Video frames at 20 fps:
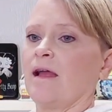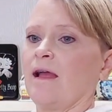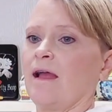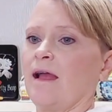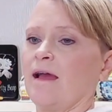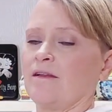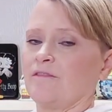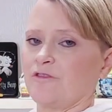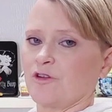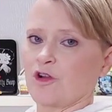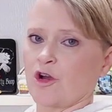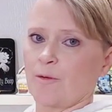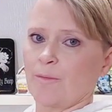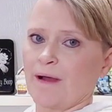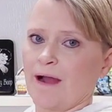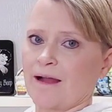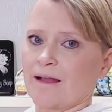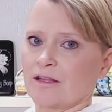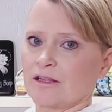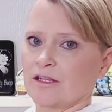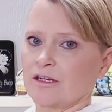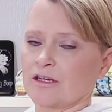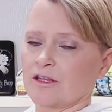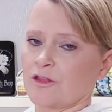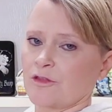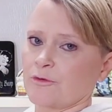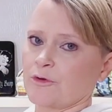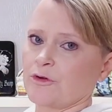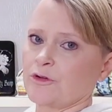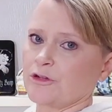And if you go back and look
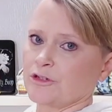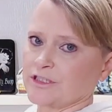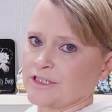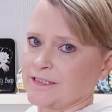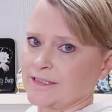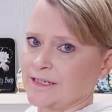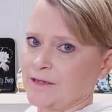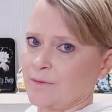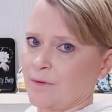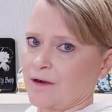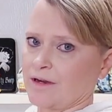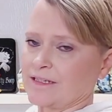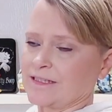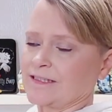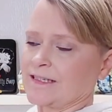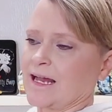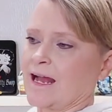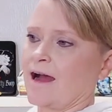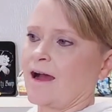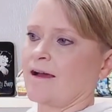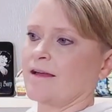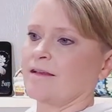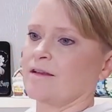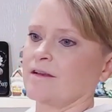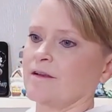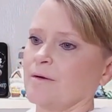through, you'll see where it's at.